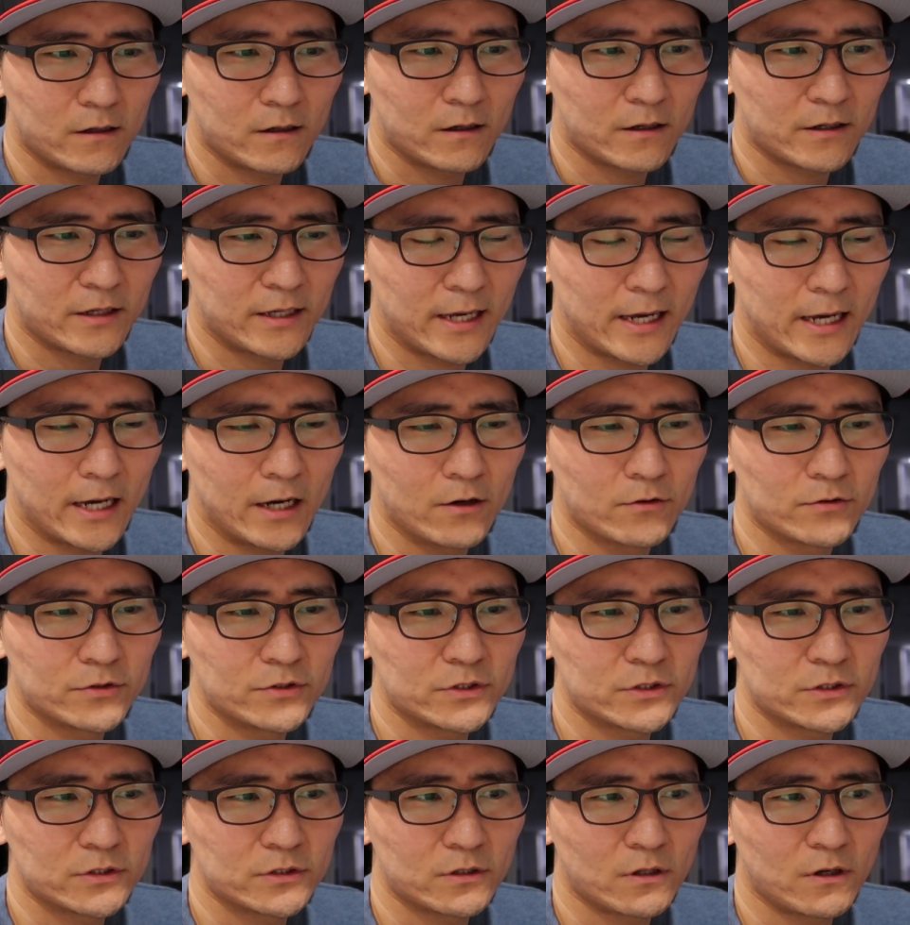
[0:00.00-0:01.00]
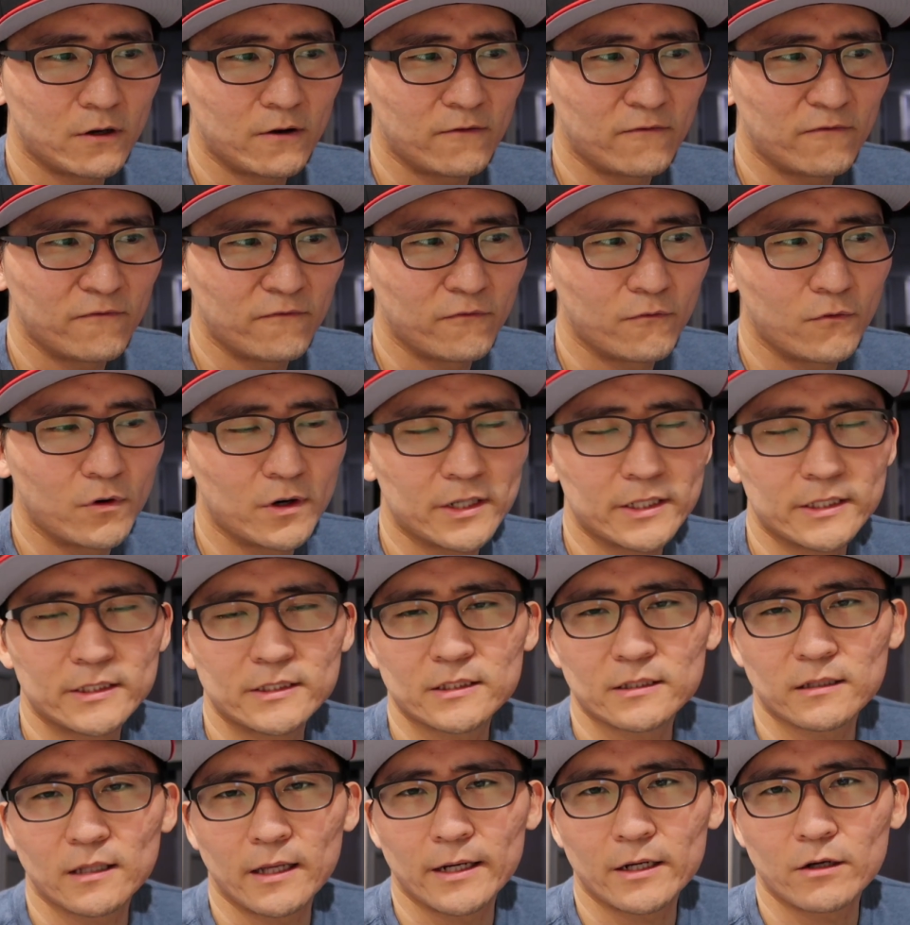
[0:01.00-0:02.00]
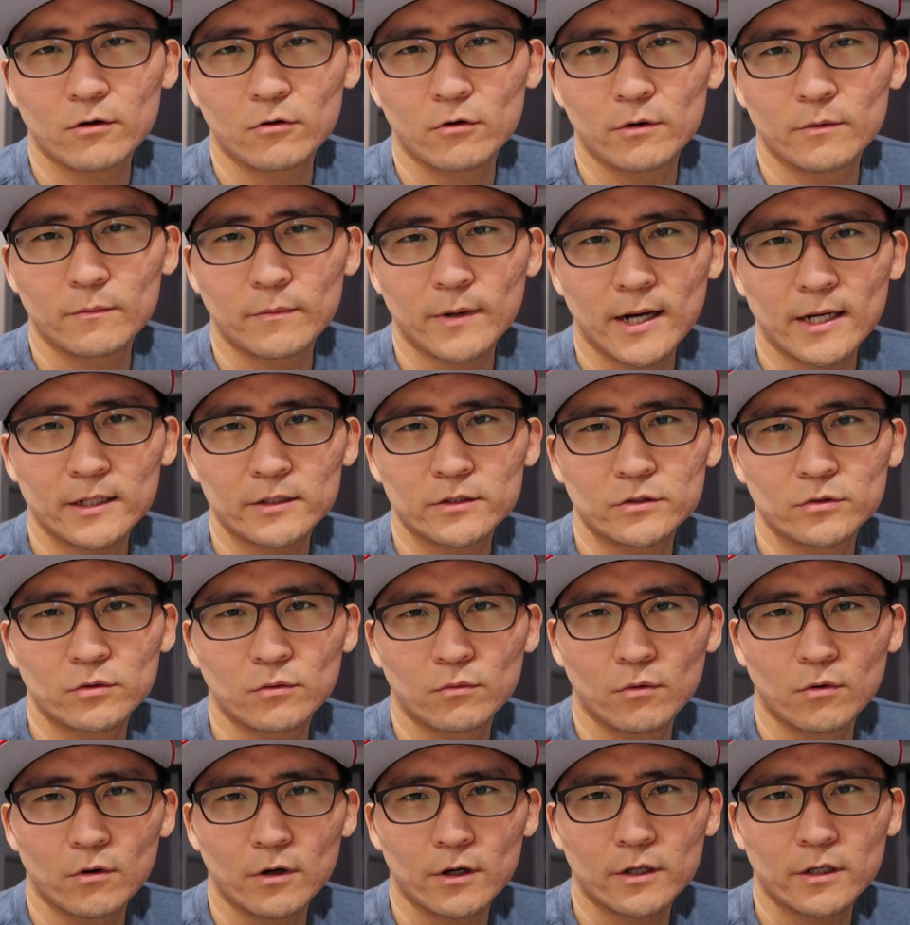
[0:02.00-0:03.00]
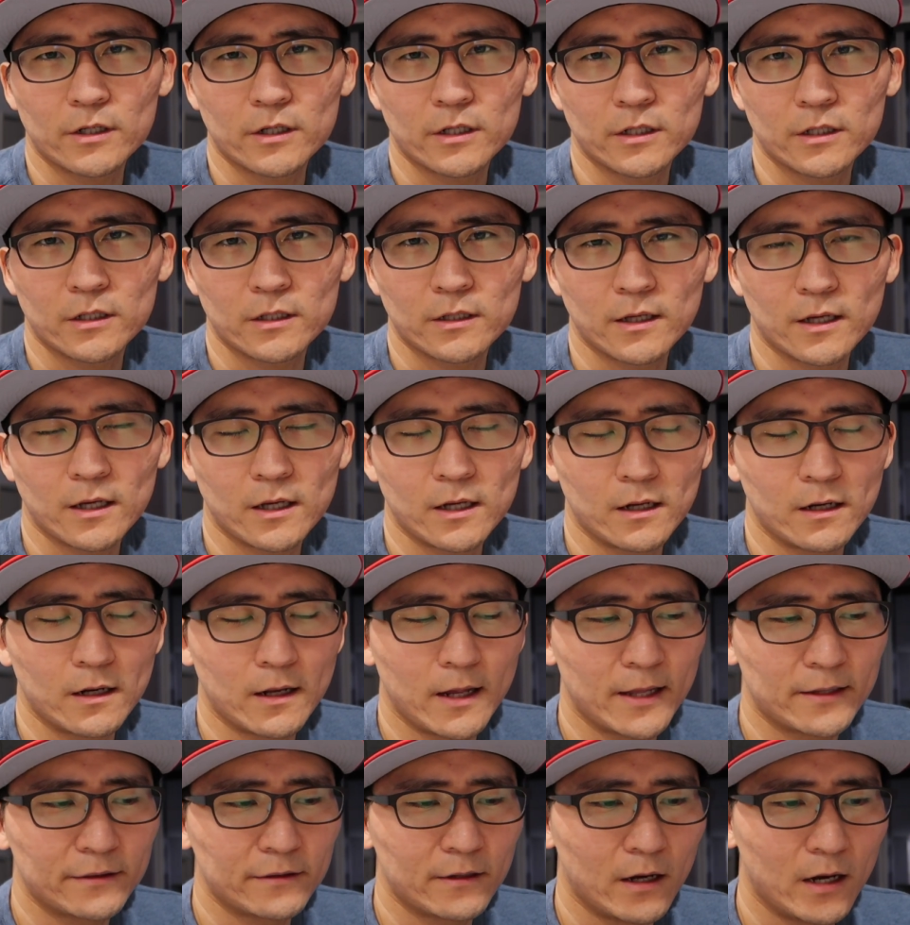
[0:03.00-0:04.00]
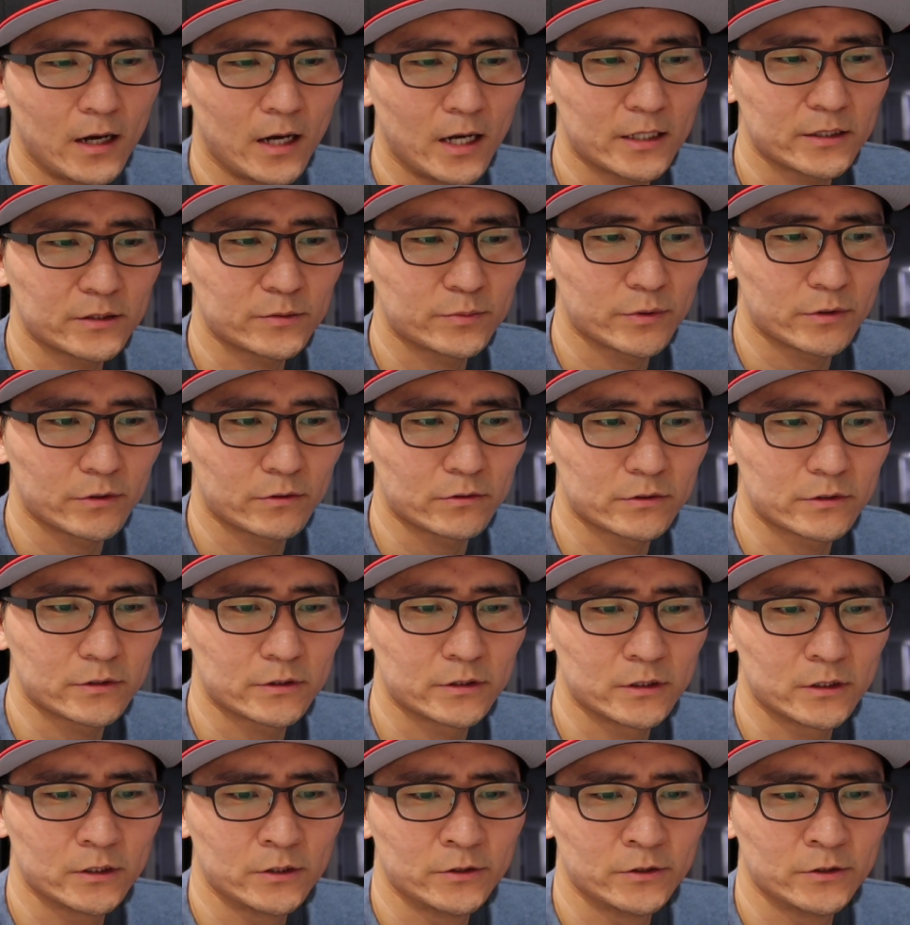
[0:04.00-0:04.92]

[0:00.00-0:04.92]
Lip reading: accounts of what it's like going back to work at the hospitals.